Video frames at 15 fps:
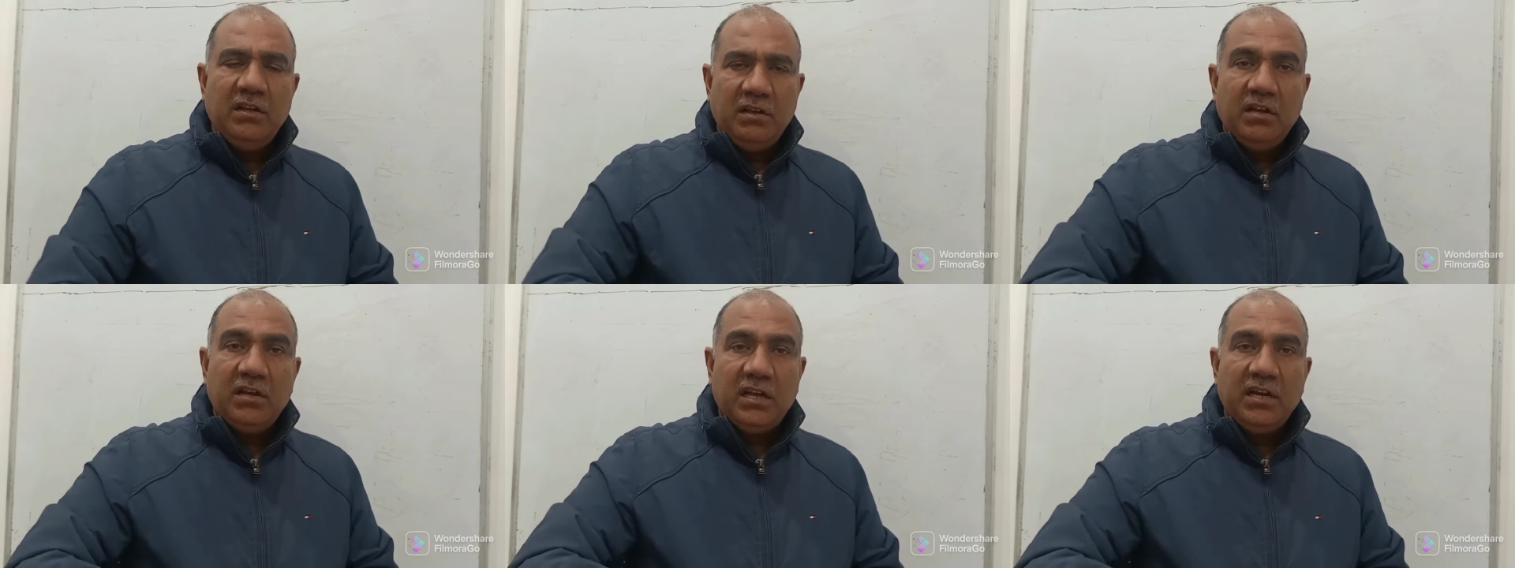
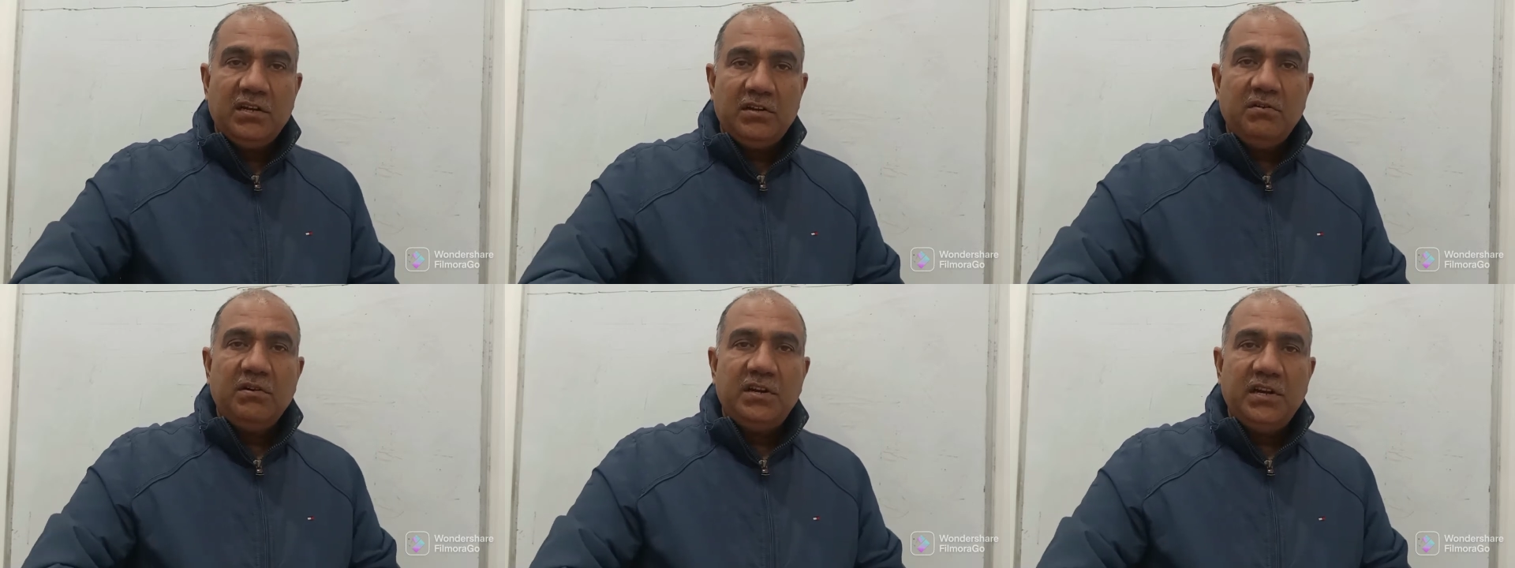Character
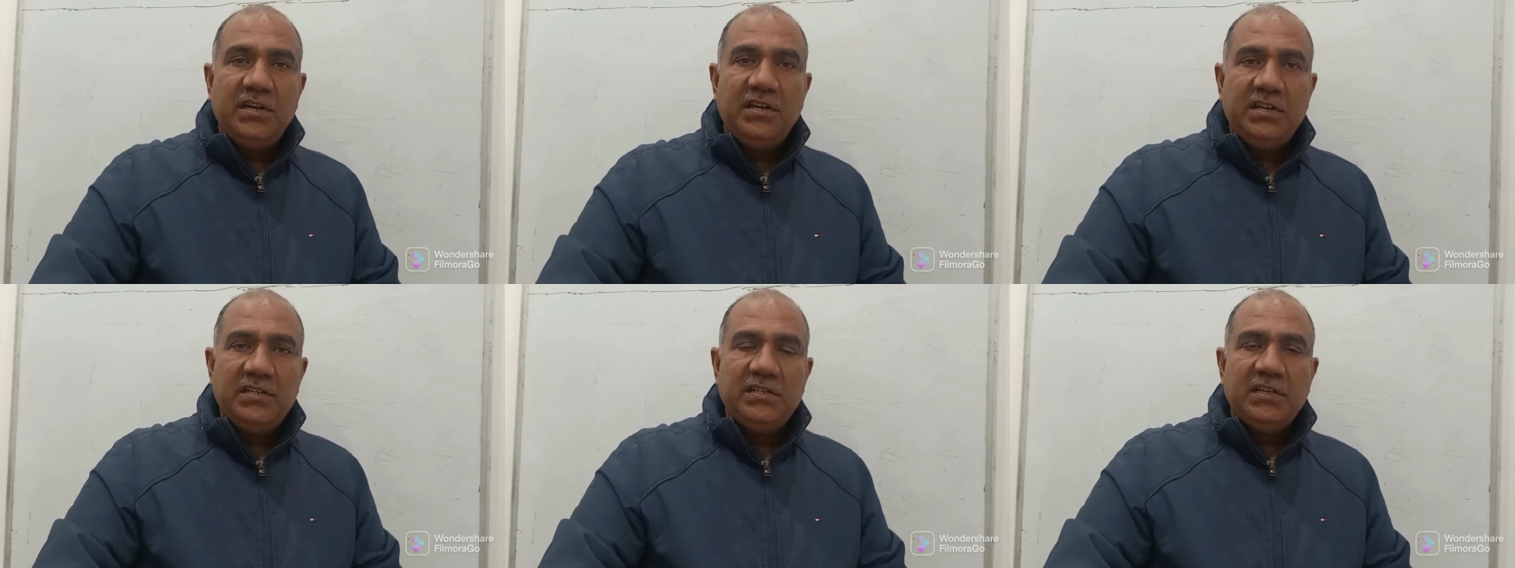or trait
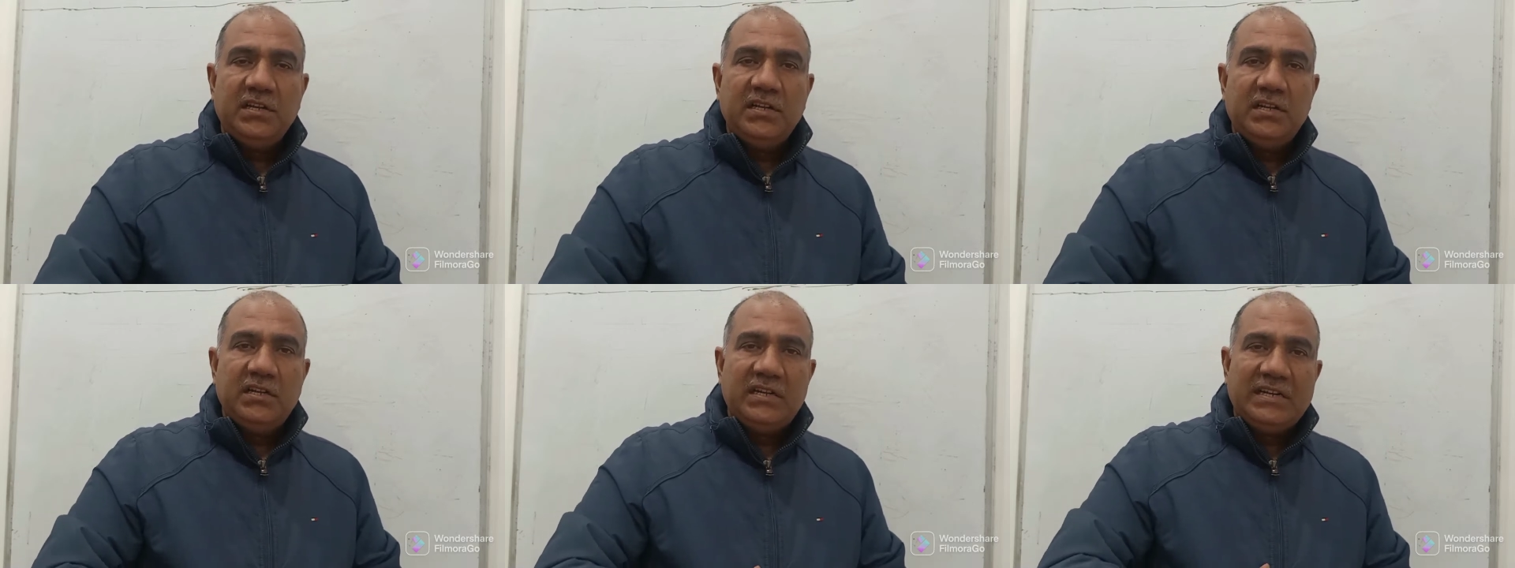is
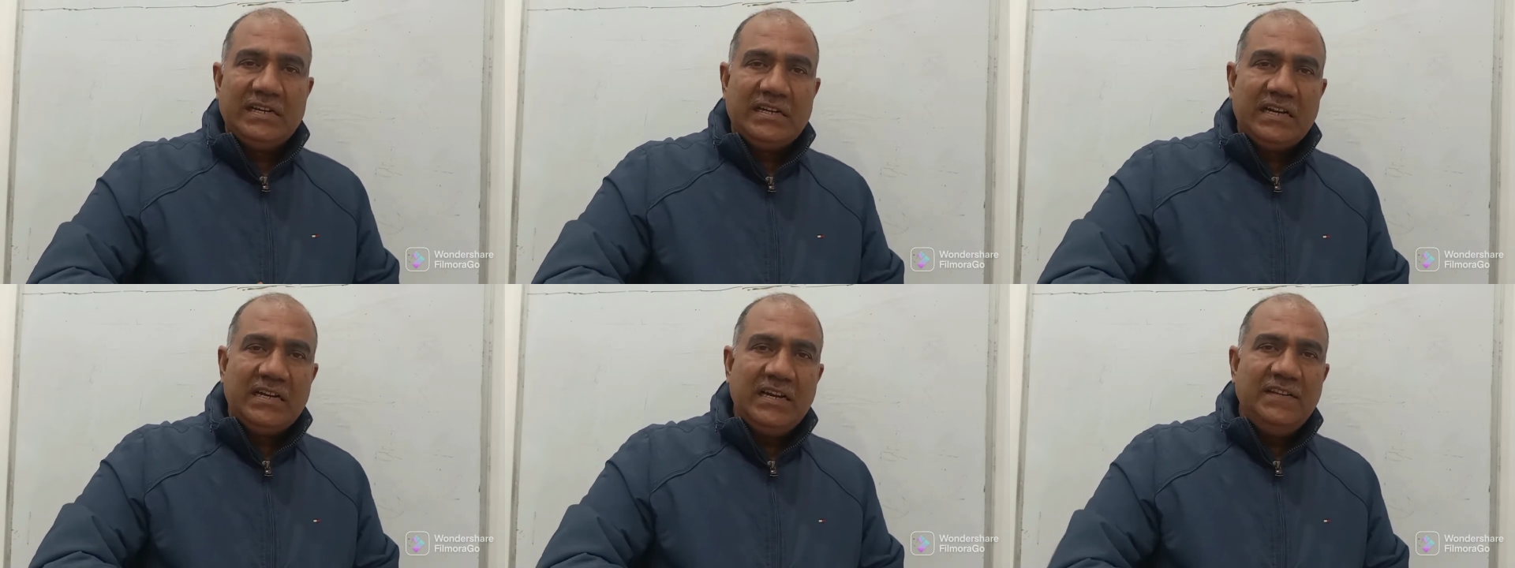a
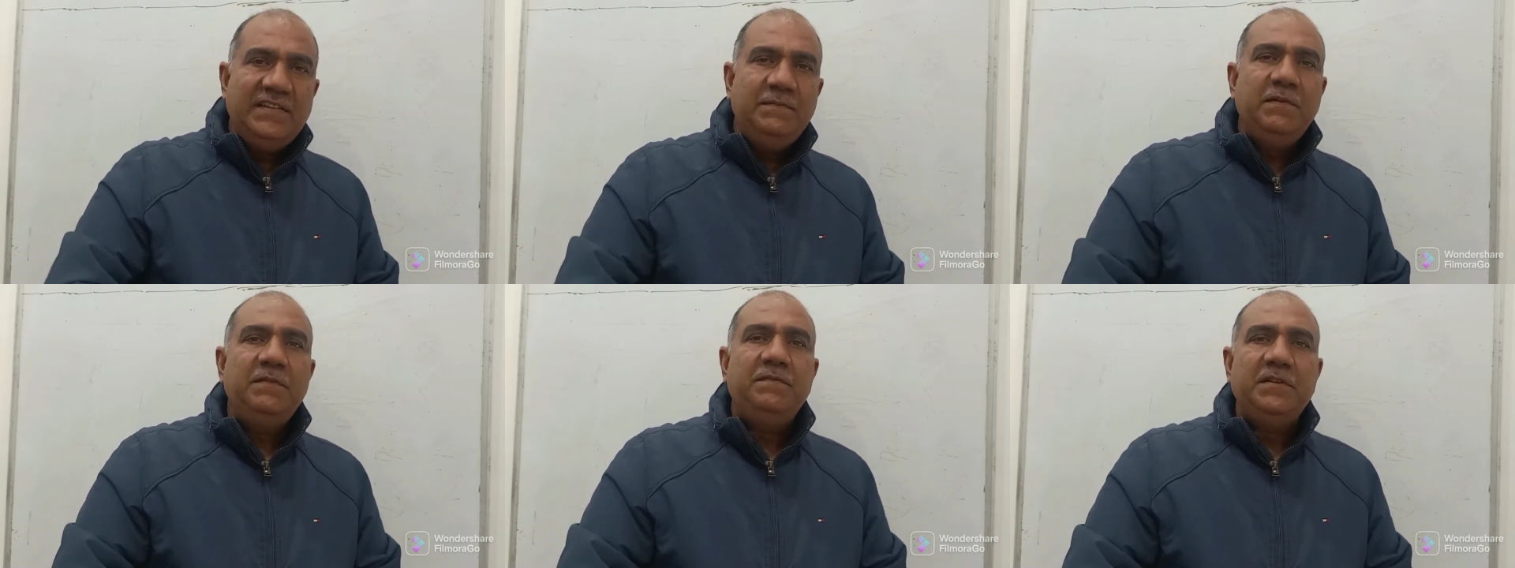
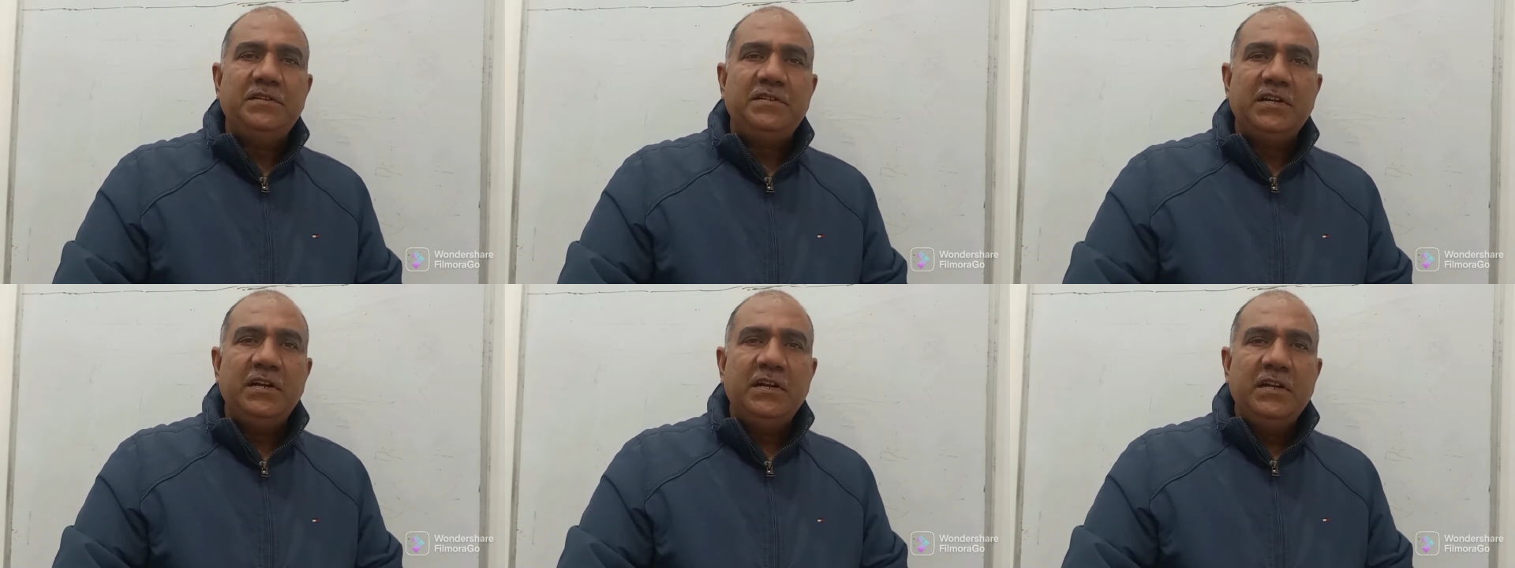recognizable
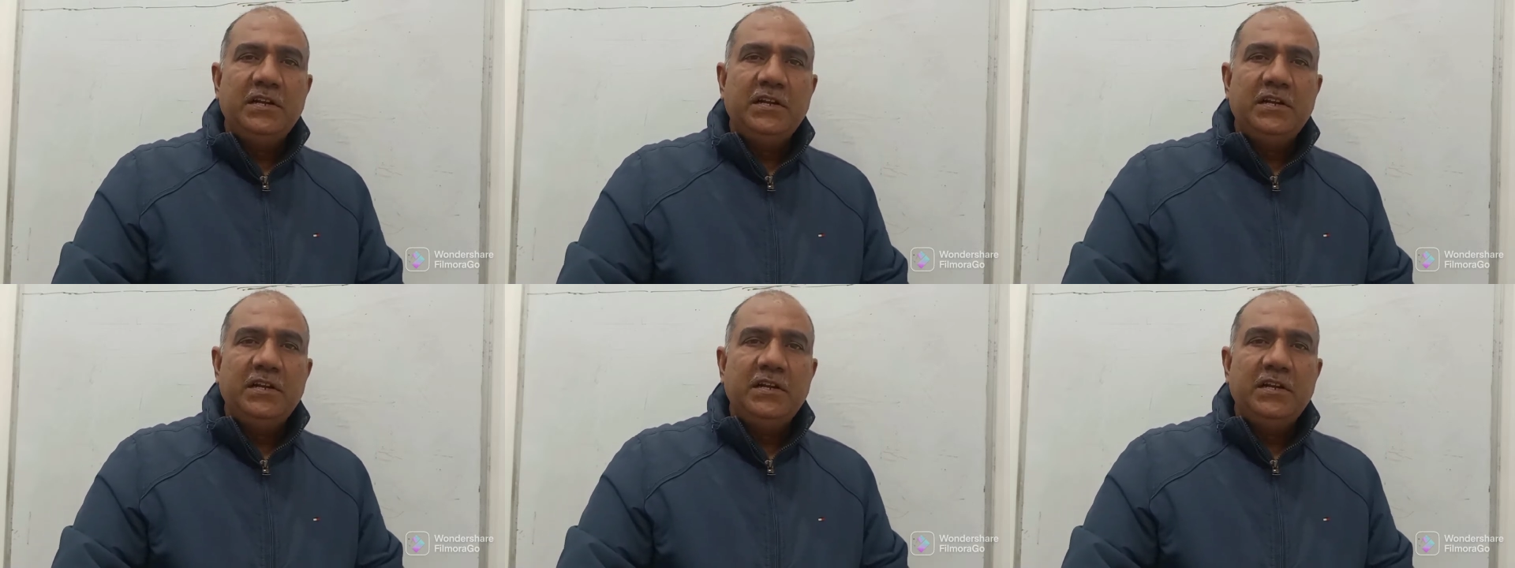feature